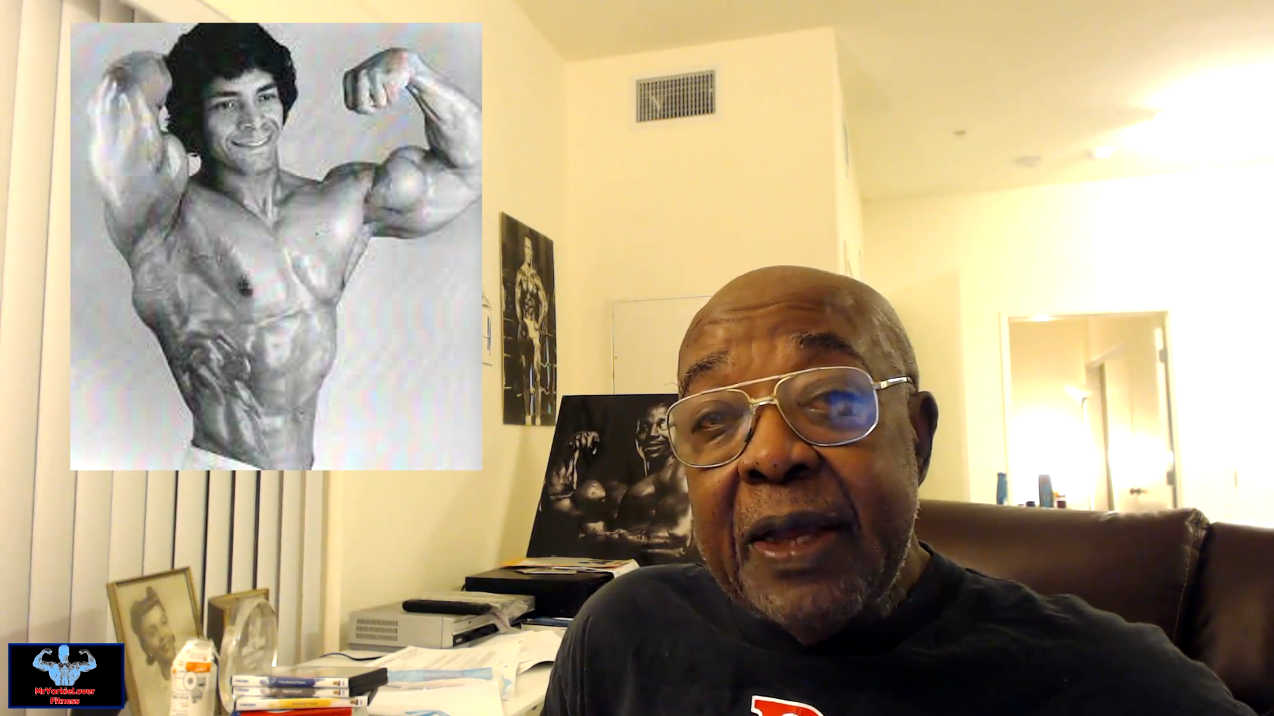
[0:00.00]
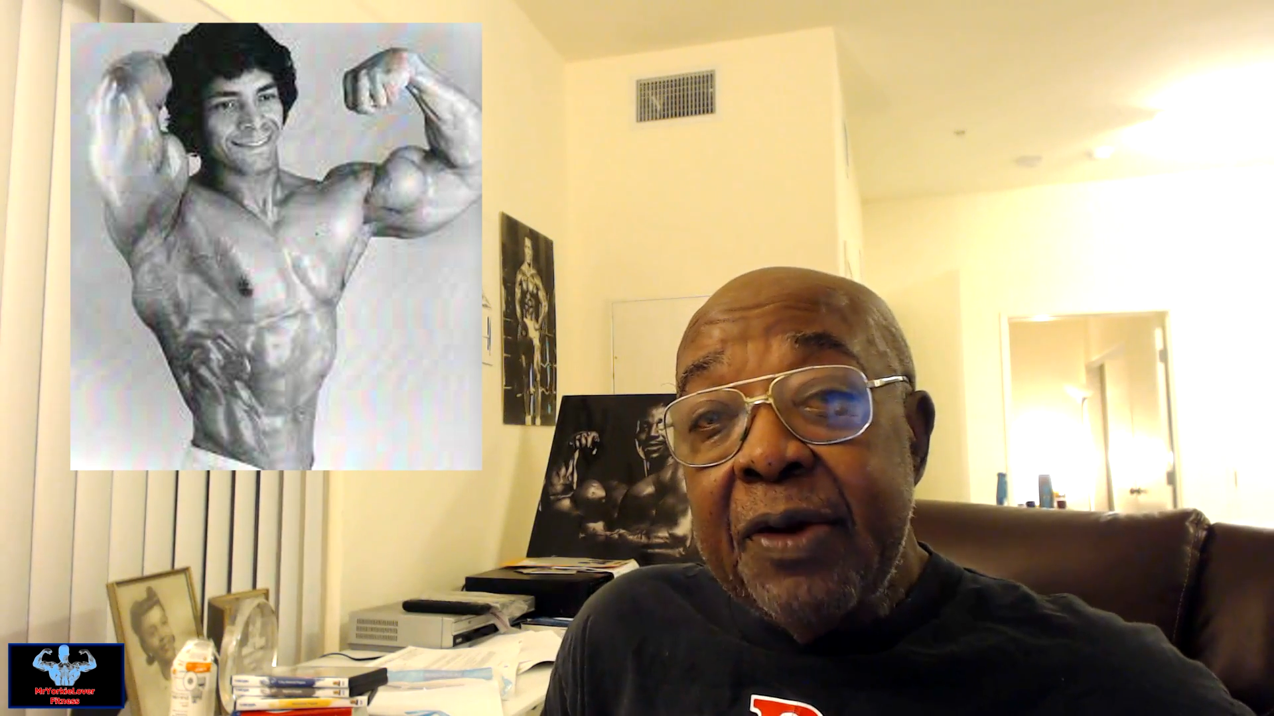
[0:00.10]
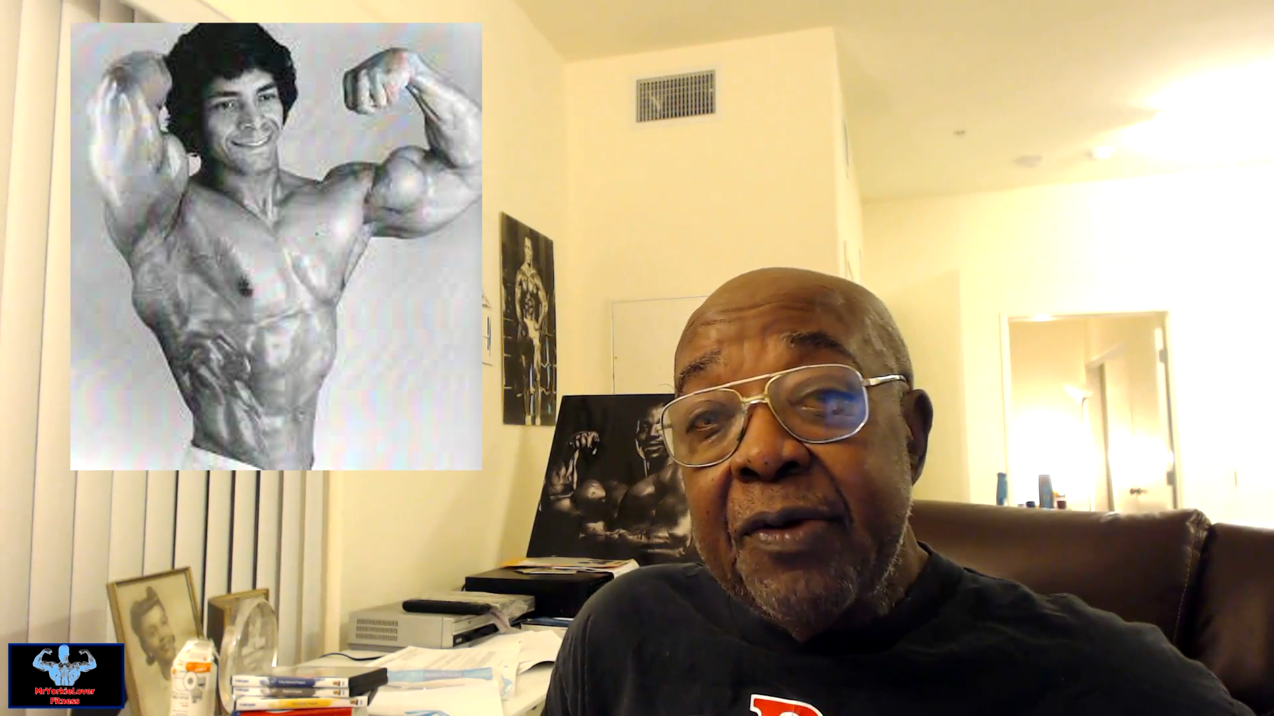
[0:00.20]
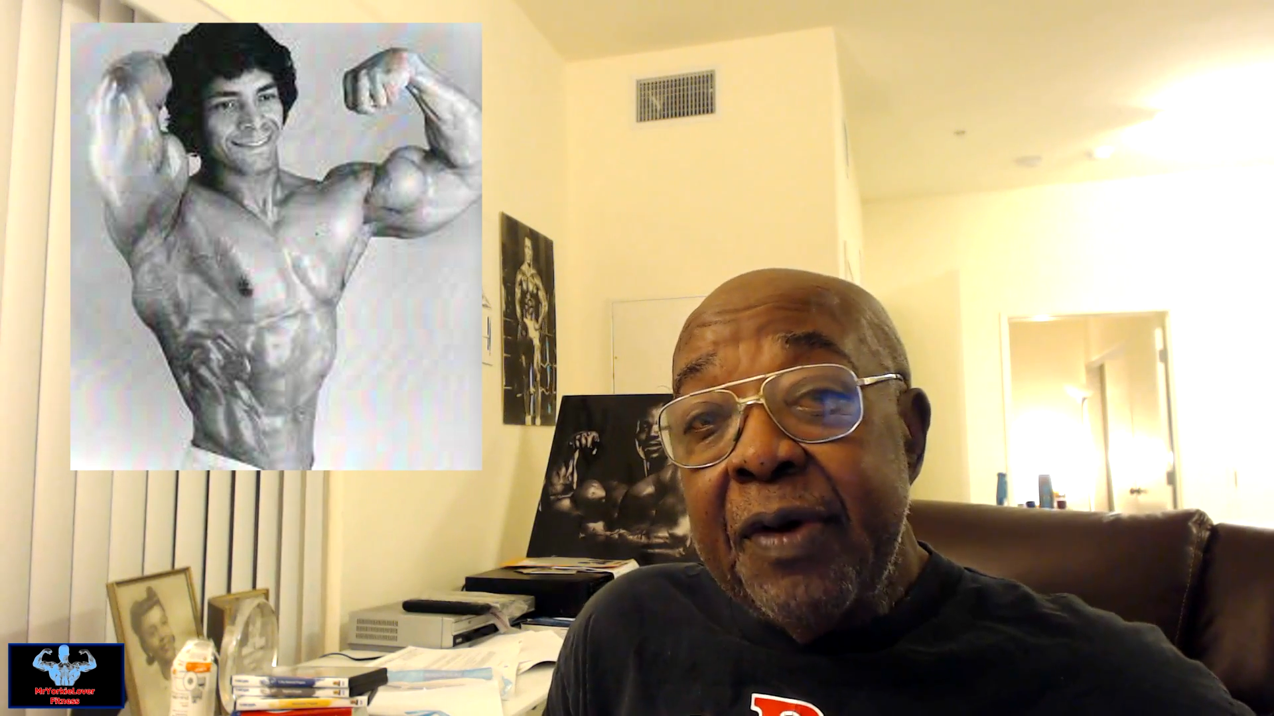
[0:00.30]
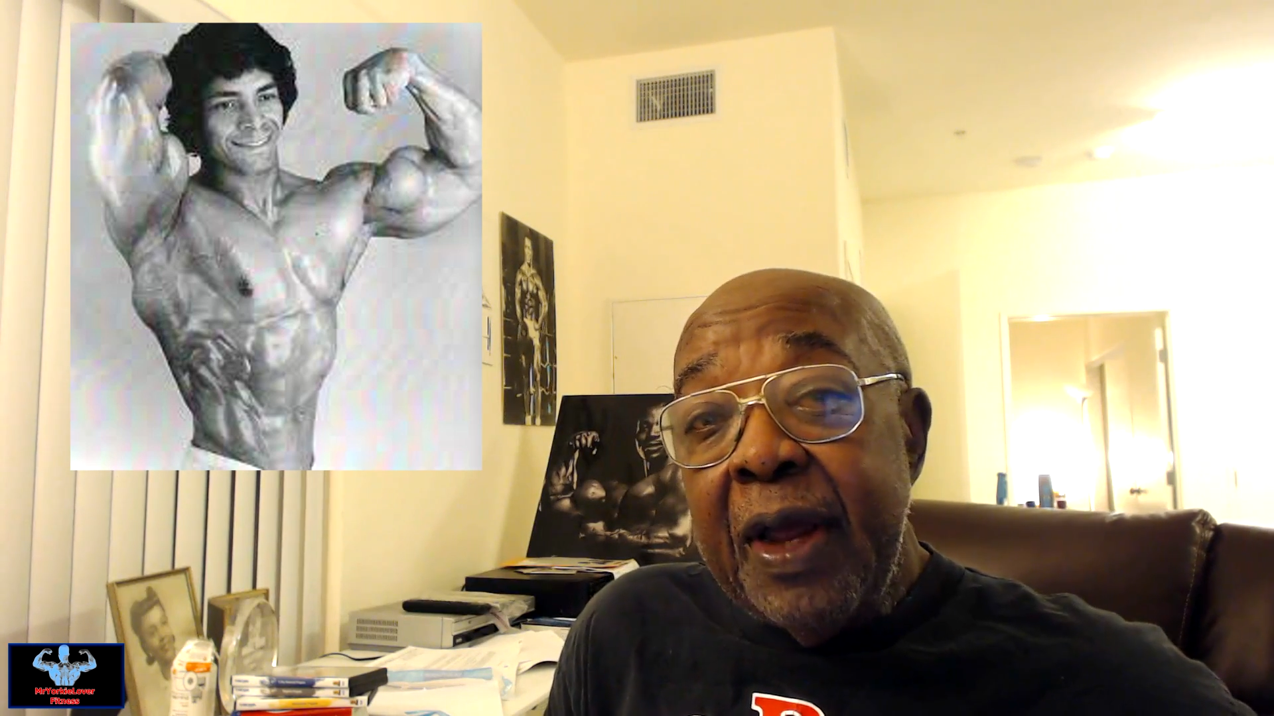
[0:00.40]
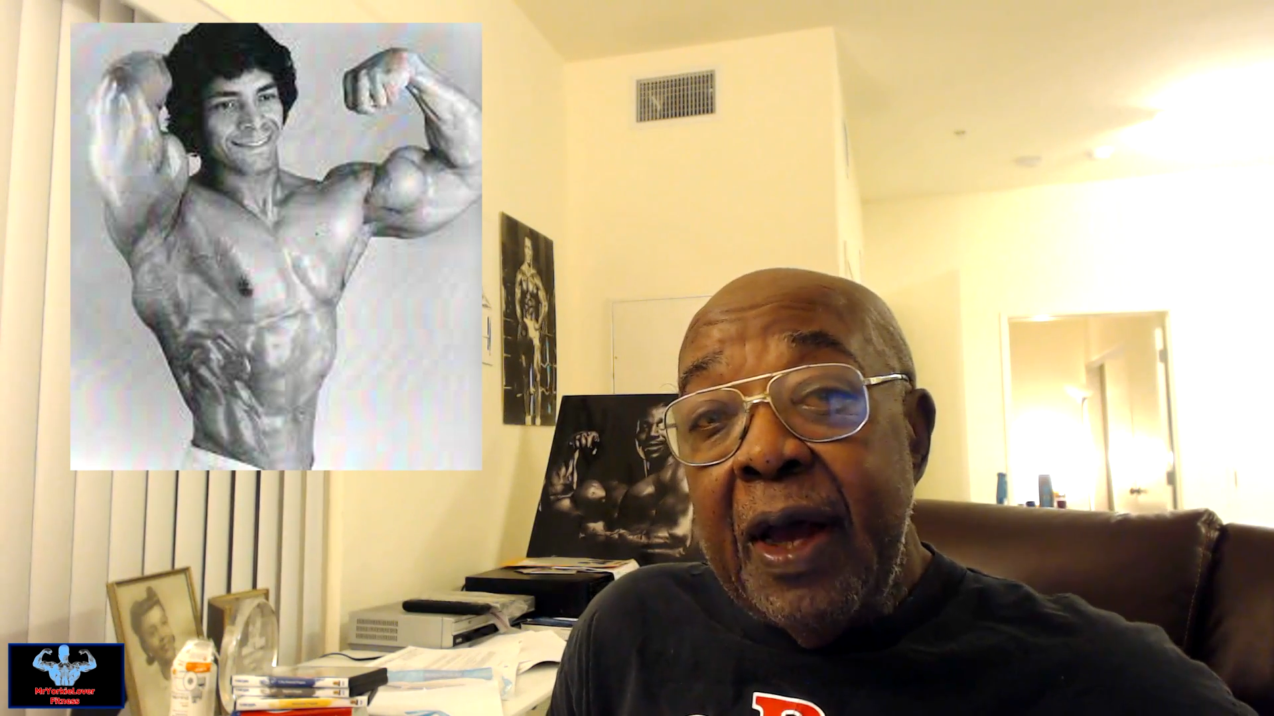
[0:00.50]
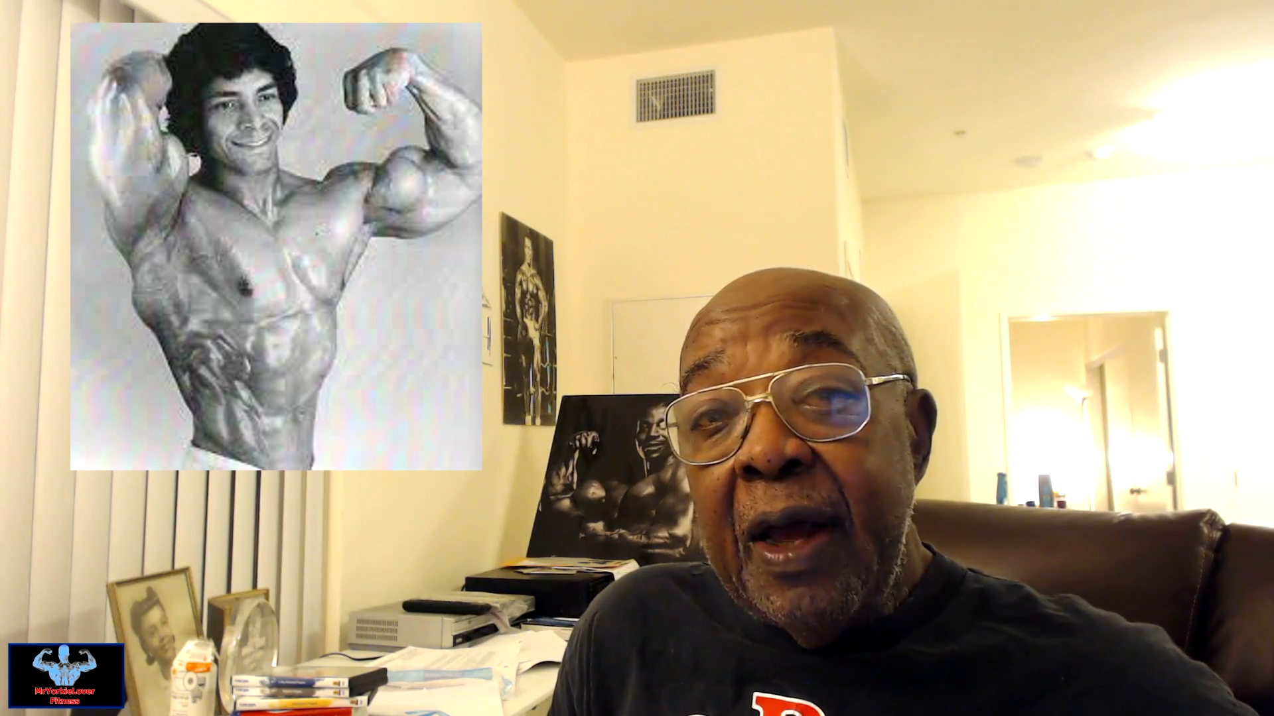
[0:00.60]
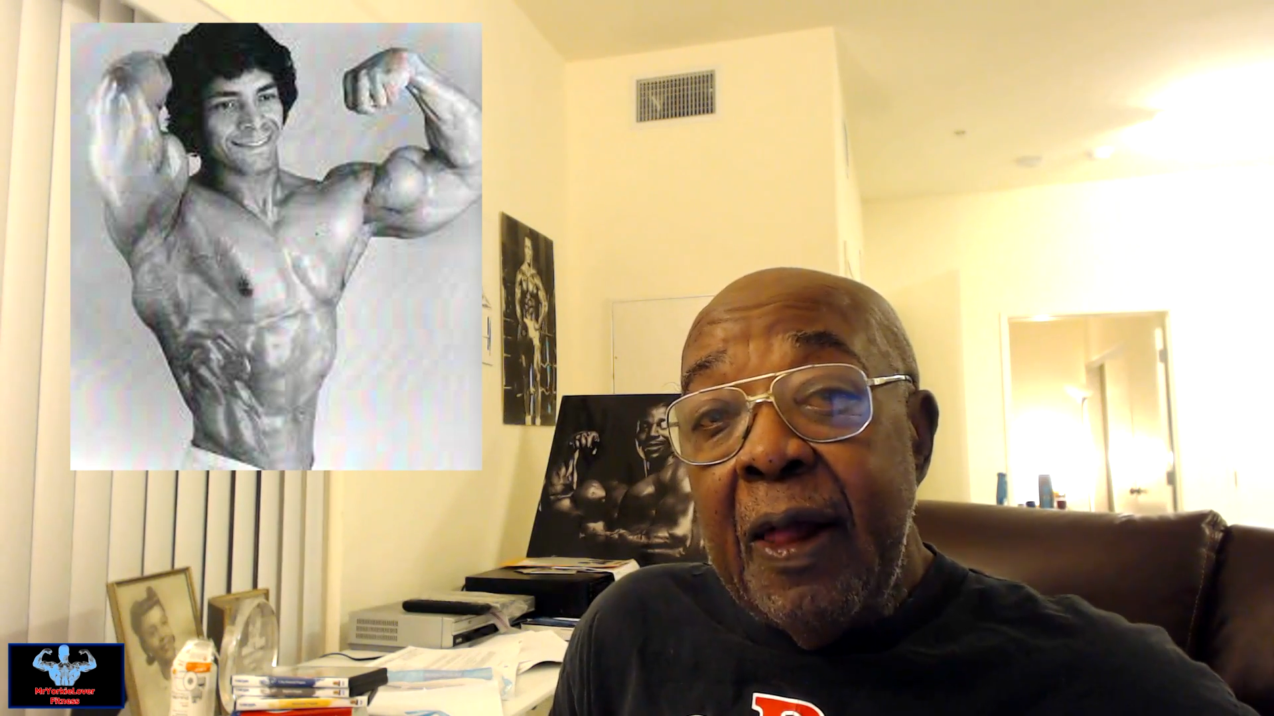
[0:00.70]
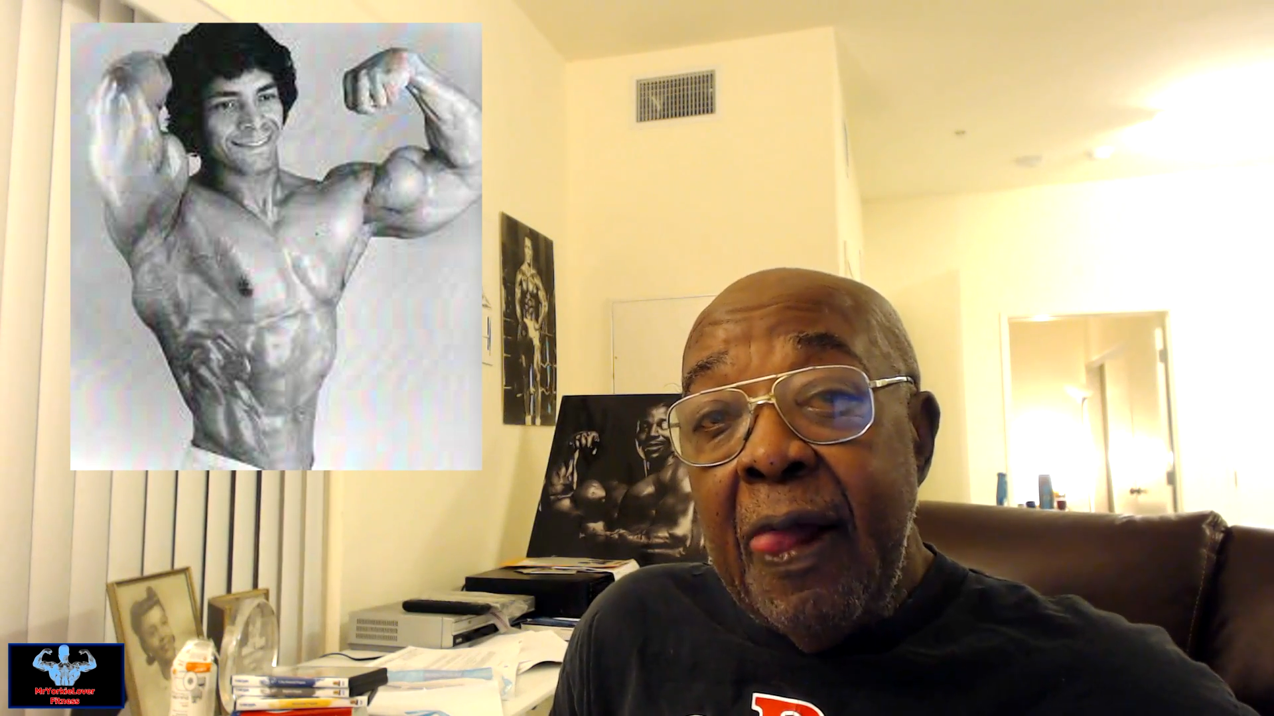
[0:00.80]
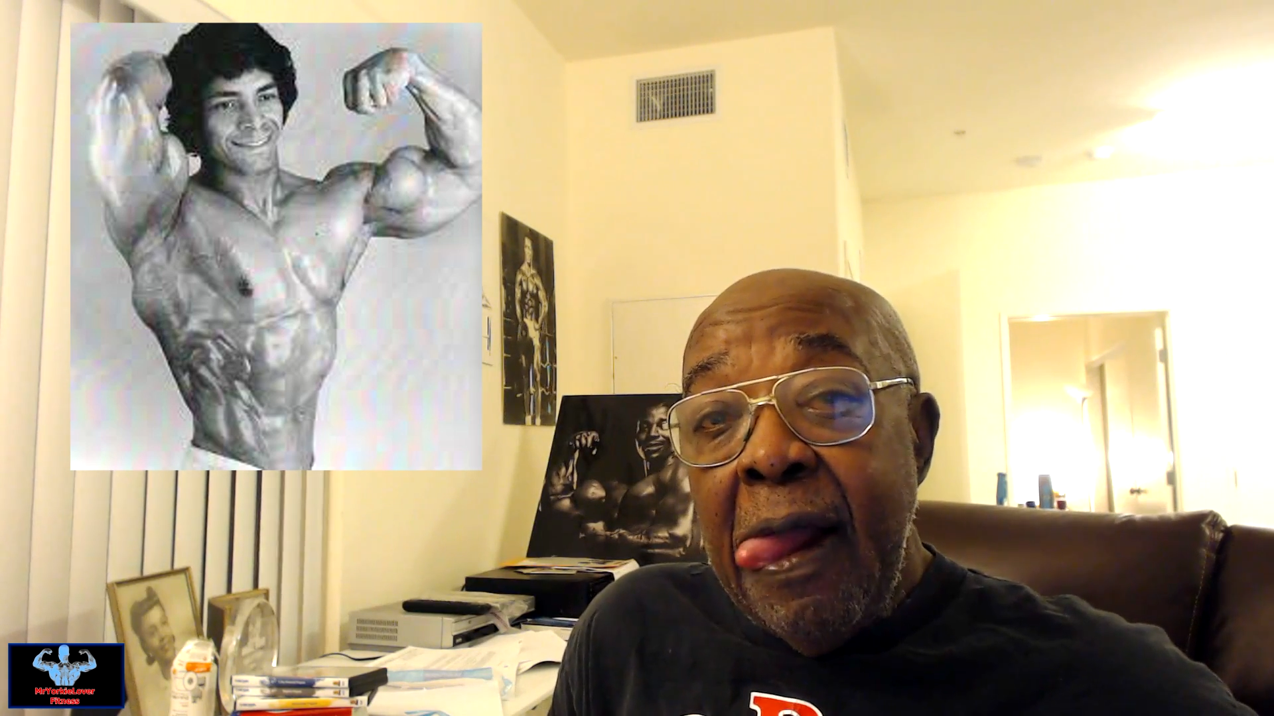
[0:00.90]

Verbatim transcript: career